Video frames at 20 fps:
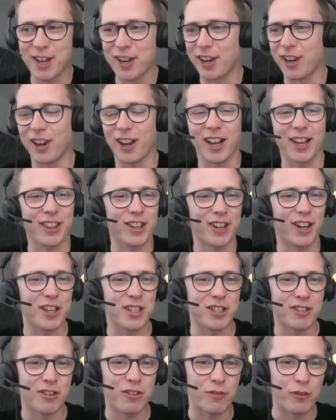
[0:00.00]
like the
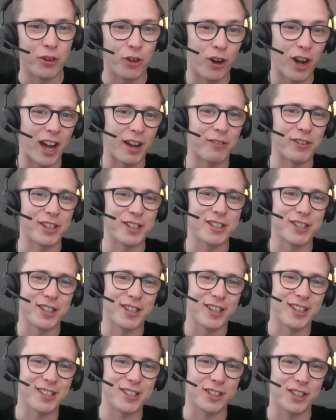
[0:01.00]
idea of not having
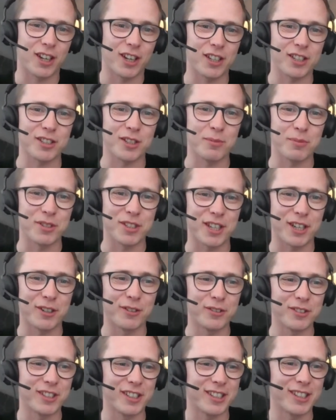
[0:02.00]
to cast
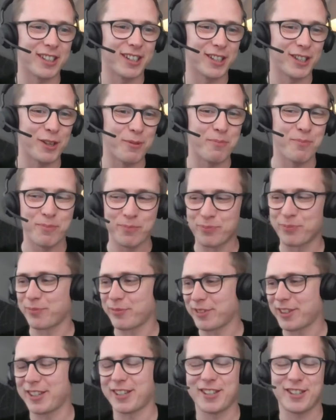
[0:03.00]
themselves in them.
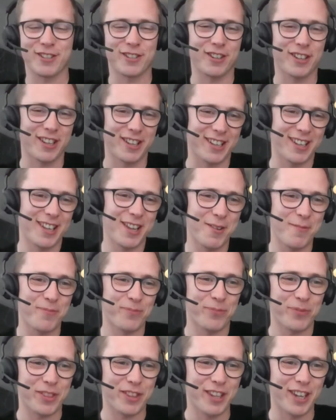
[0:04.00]
So,
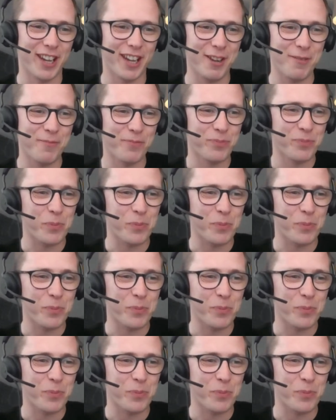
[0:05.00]
yeah.